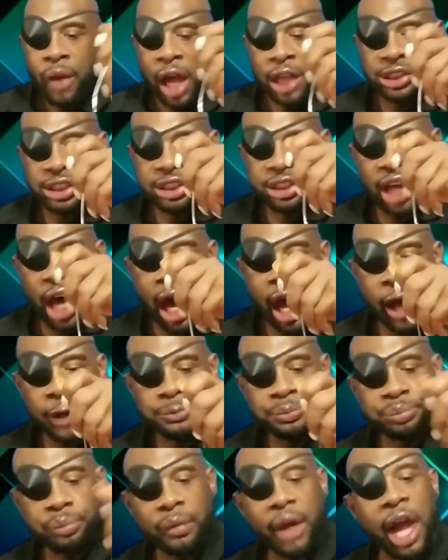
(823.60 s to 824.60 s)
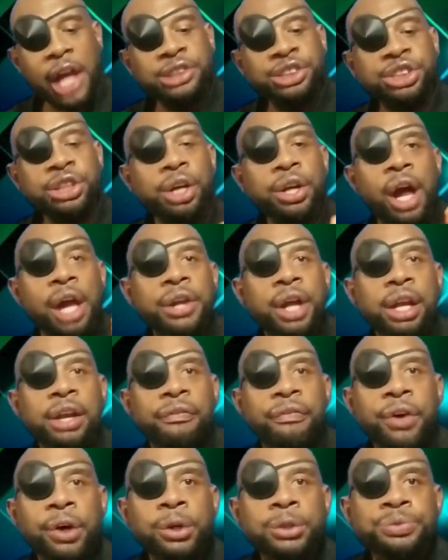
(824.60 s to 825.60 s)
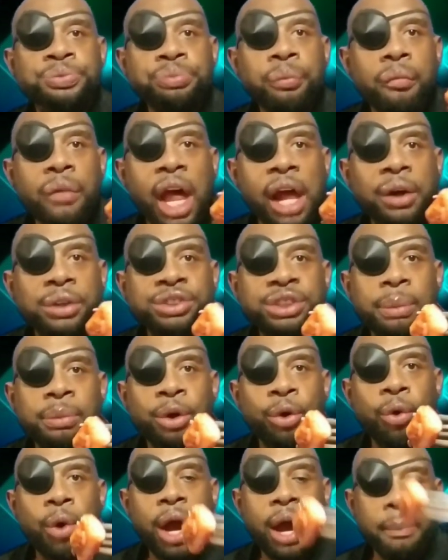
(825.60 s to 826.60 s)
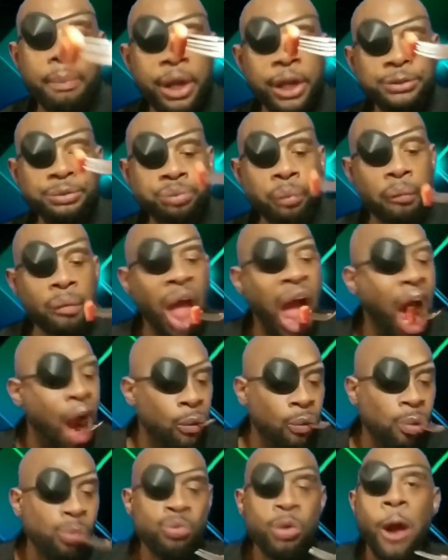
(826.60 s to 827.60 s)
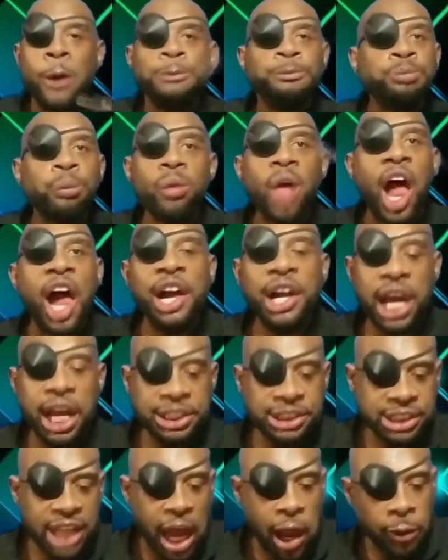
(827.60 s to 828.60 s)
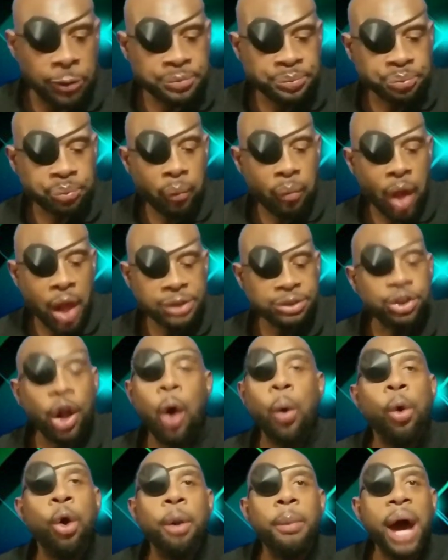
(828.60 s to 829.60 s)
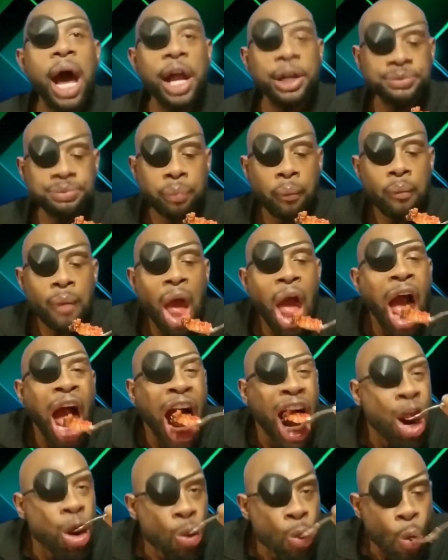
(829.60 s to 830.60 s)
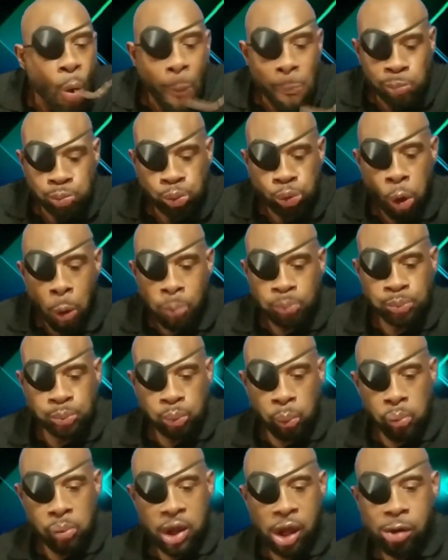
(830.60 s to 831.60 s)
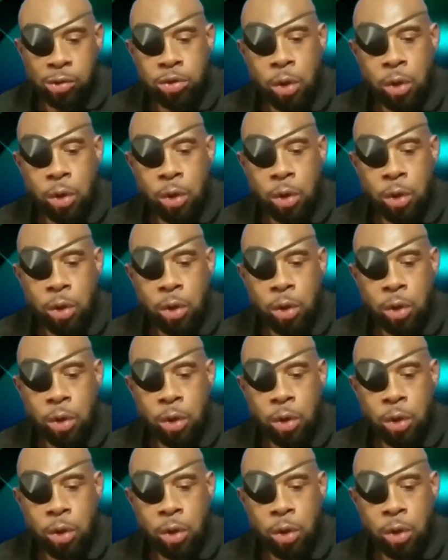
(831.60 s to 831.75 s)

saying? It's hot. I ain't show y'all nothing food. I was something to grab me. I ain't ate it now. Don't worry about it. Mm.